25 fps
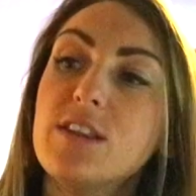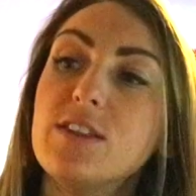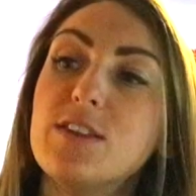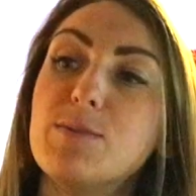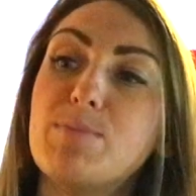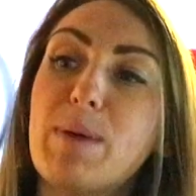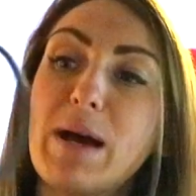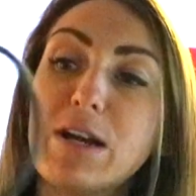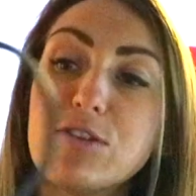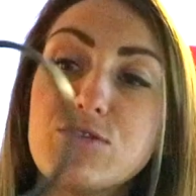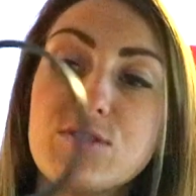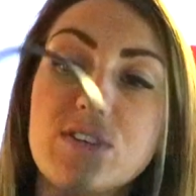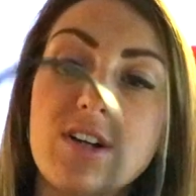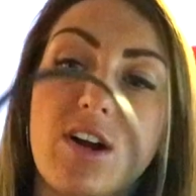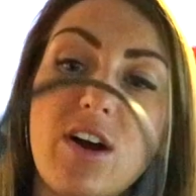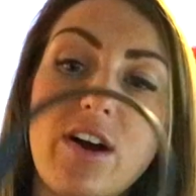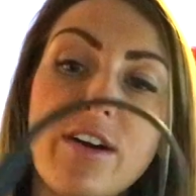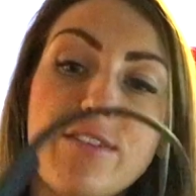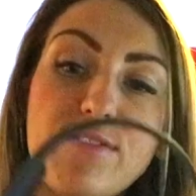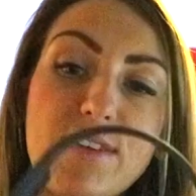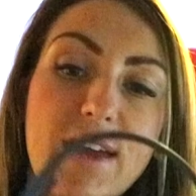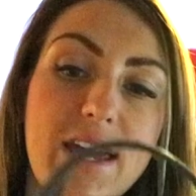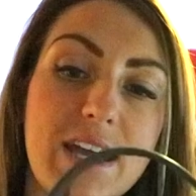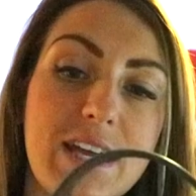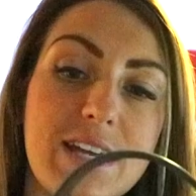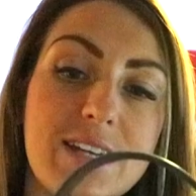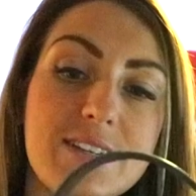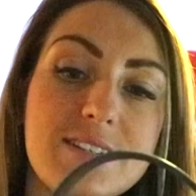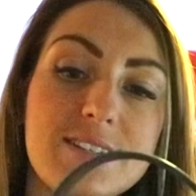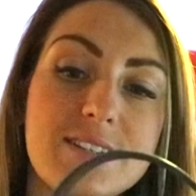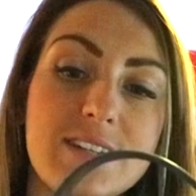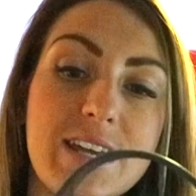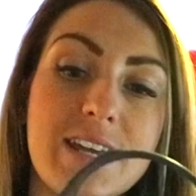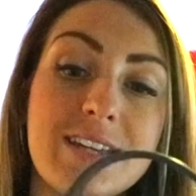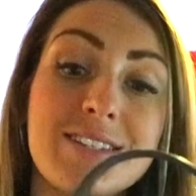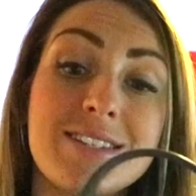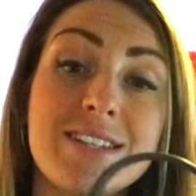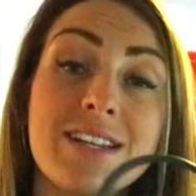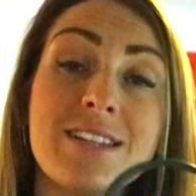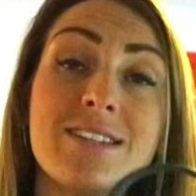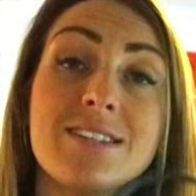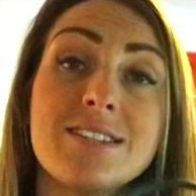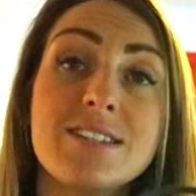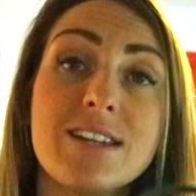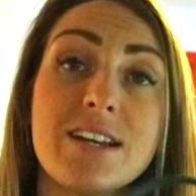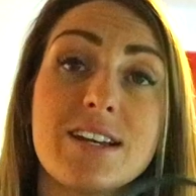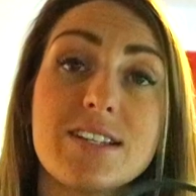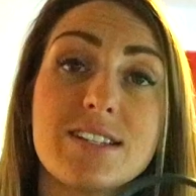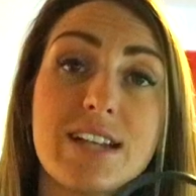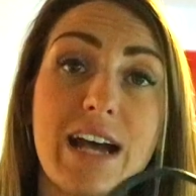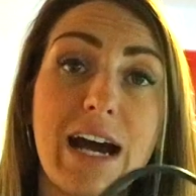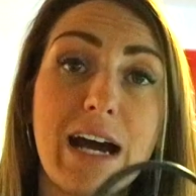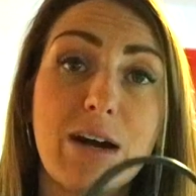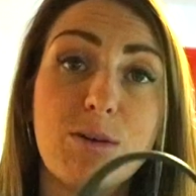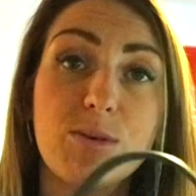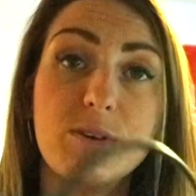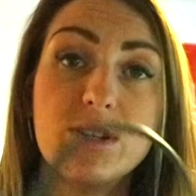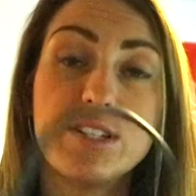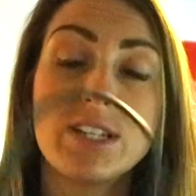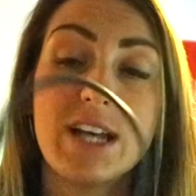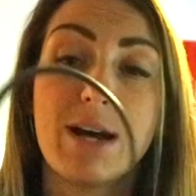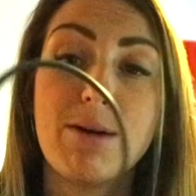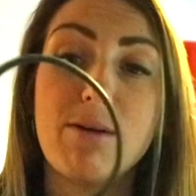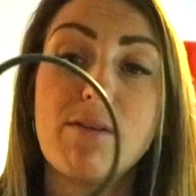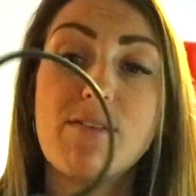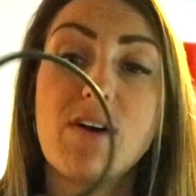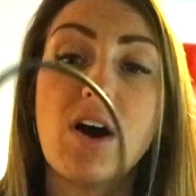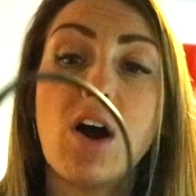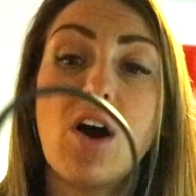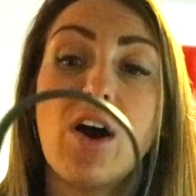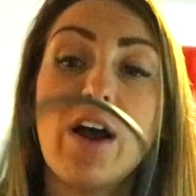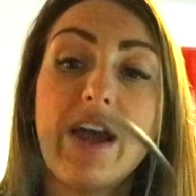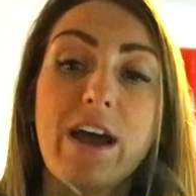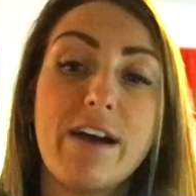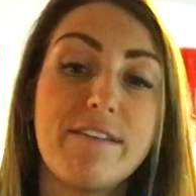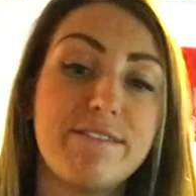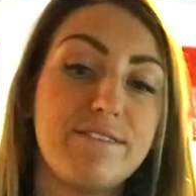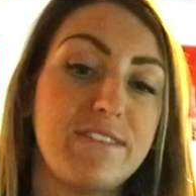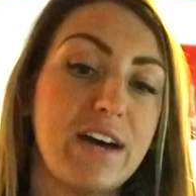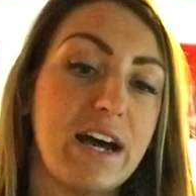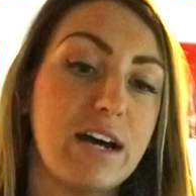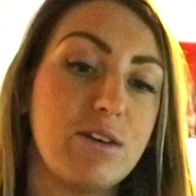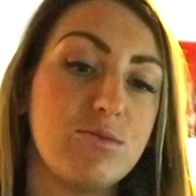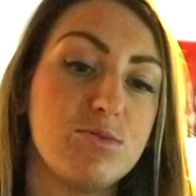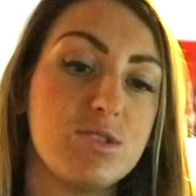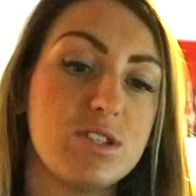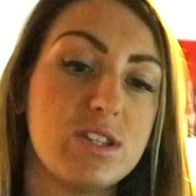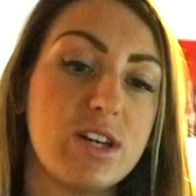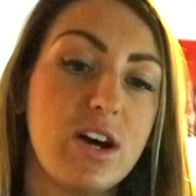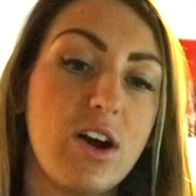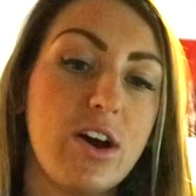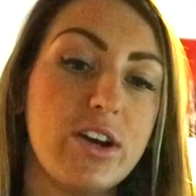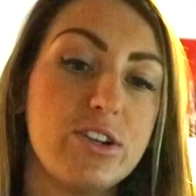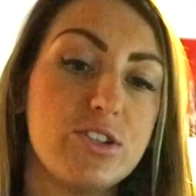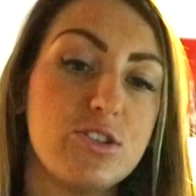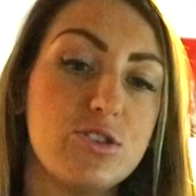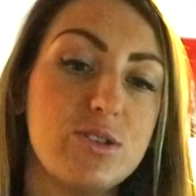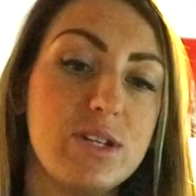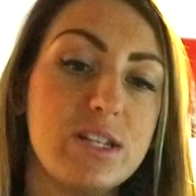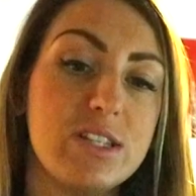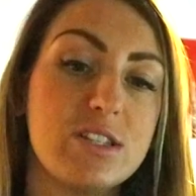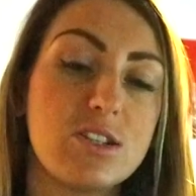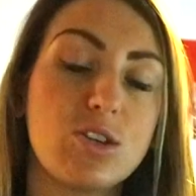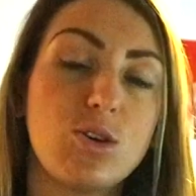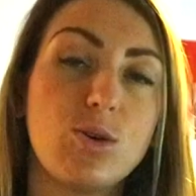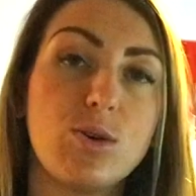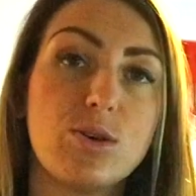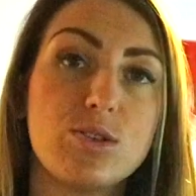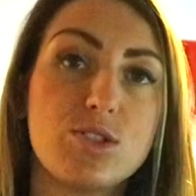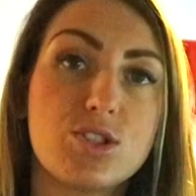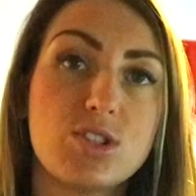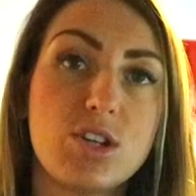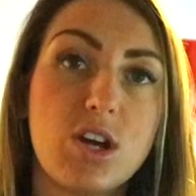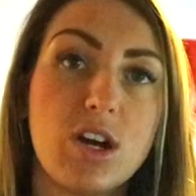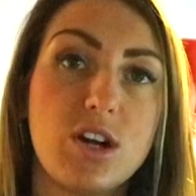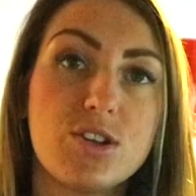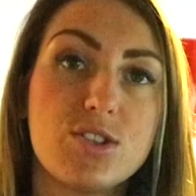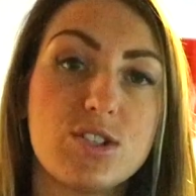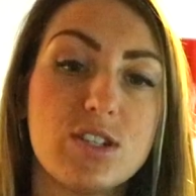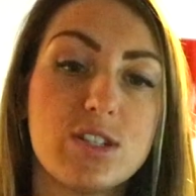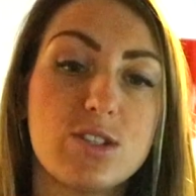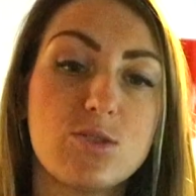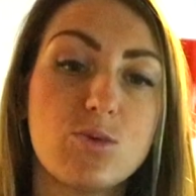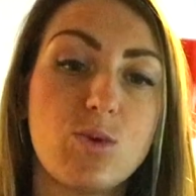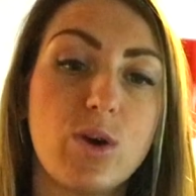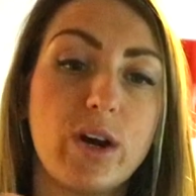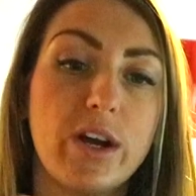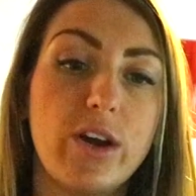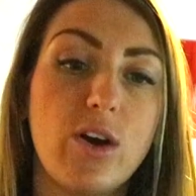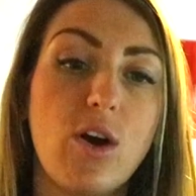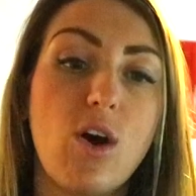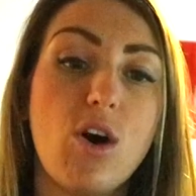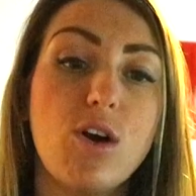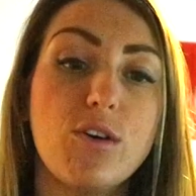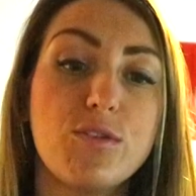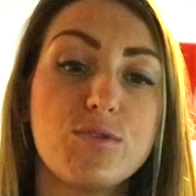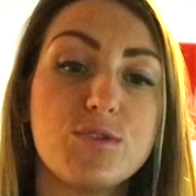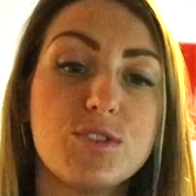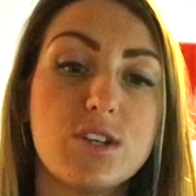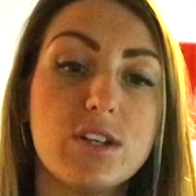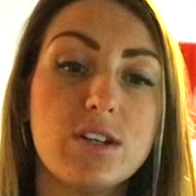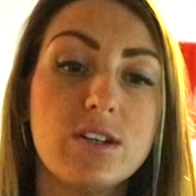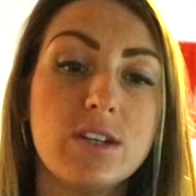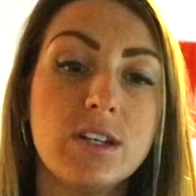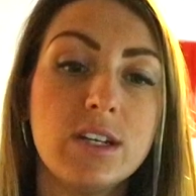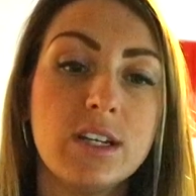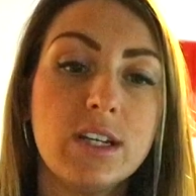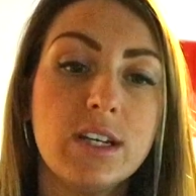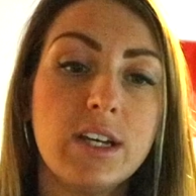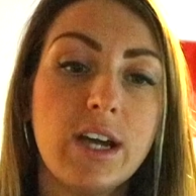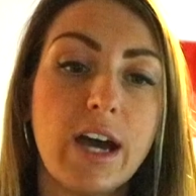The battery life is, it says 6 hours, however I have found that I do need to charge these quite often,